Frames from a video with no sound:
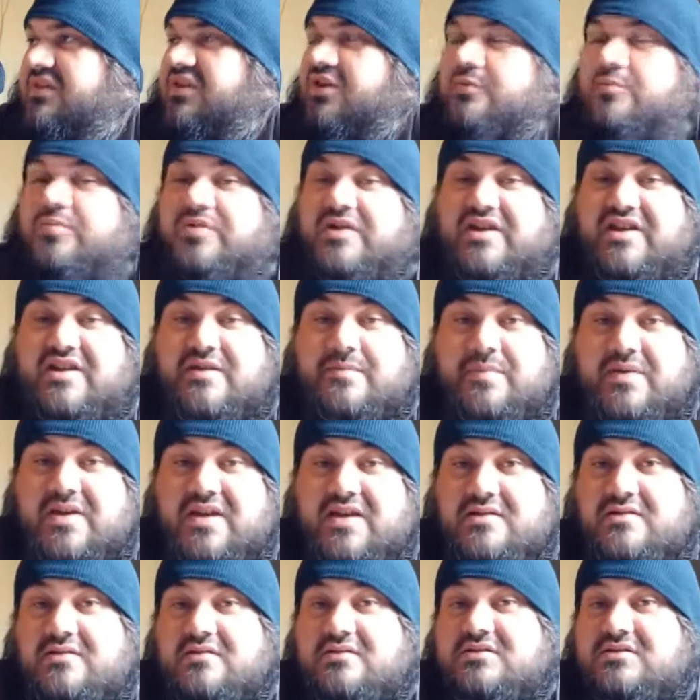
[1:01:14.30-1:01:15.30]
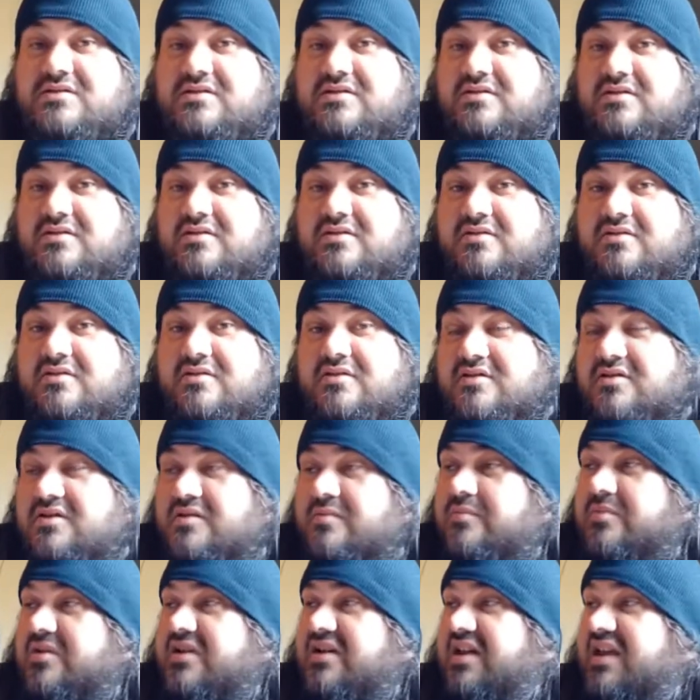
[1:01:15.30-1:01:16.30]
Took plenty of pills,
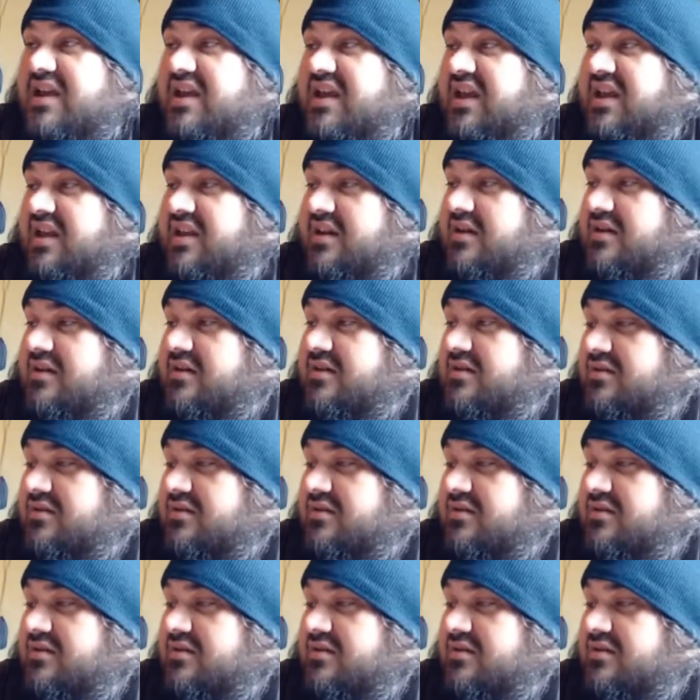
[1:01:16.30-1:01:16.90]
but he